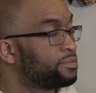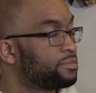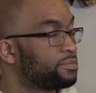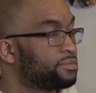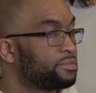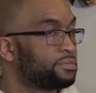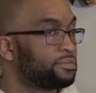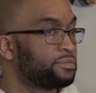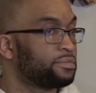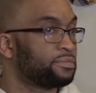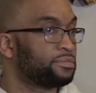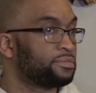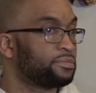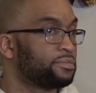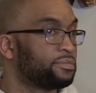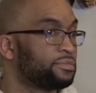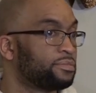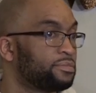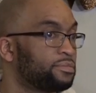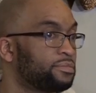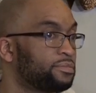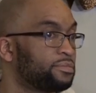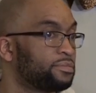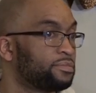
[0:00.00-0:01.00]

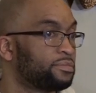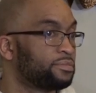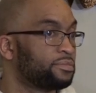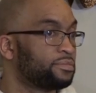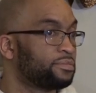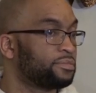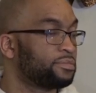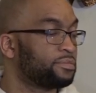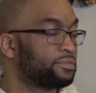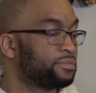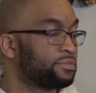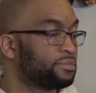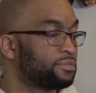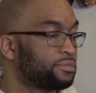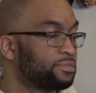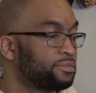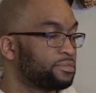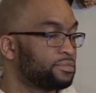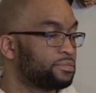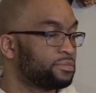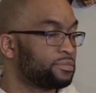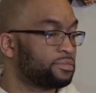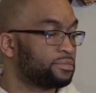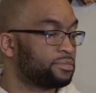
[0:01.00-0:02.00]

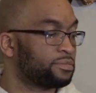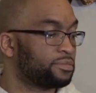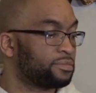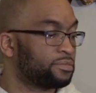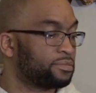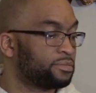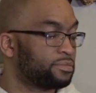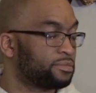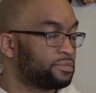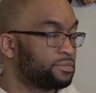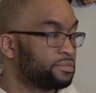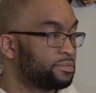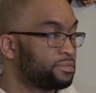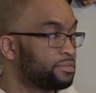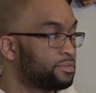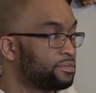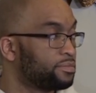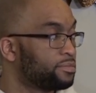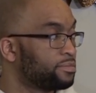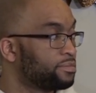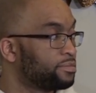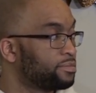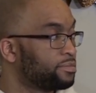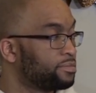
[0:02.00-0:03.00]

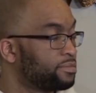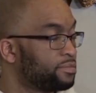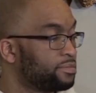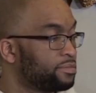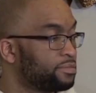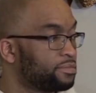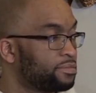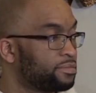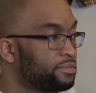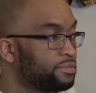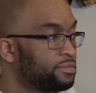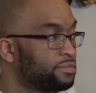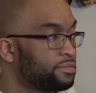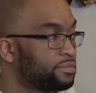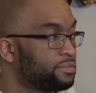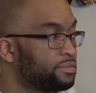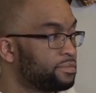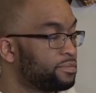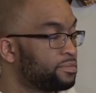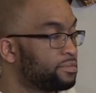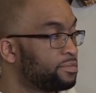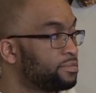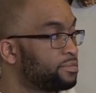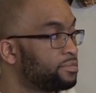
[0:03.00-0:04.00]

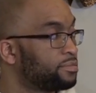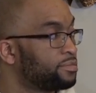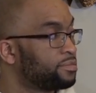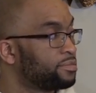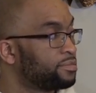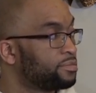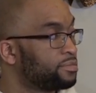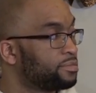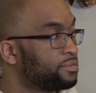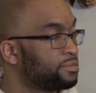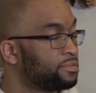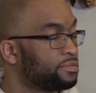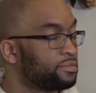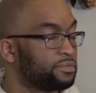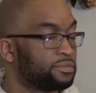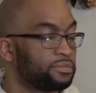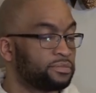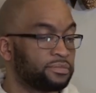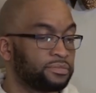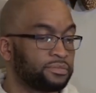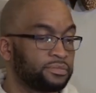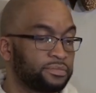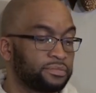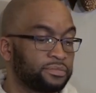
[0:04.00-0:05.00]

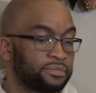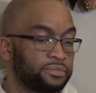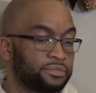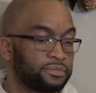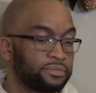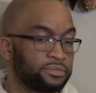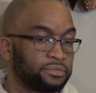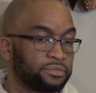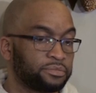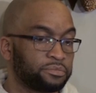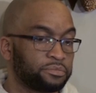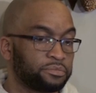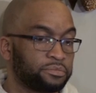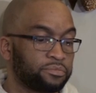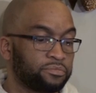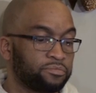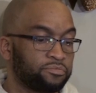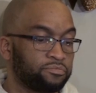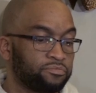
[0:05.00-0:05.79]
The person shown says nothing.